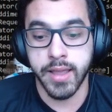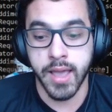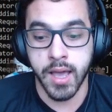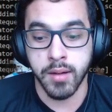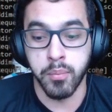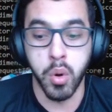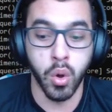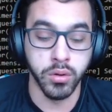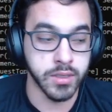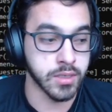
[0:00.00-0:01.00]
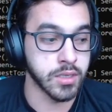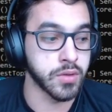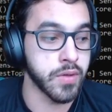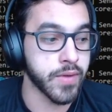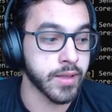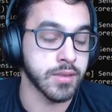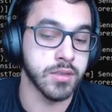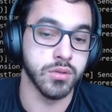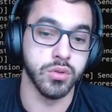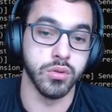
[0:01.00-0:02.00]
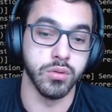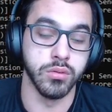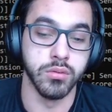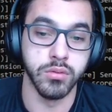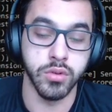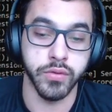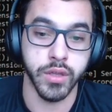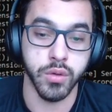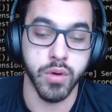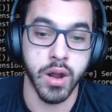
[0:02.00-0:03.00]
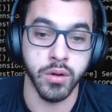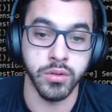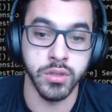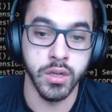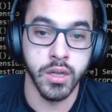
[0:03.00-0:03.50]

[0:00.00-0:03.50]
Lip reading: can pull this list of events to figure out